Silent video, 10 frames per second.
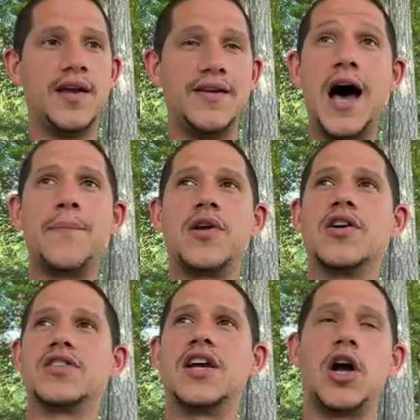Not
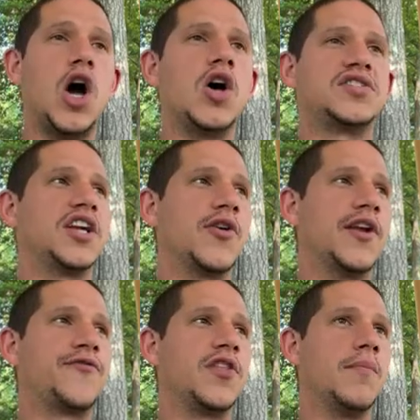because like, oh, so you're in
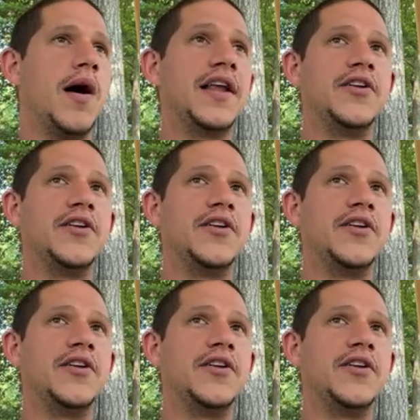it for the money.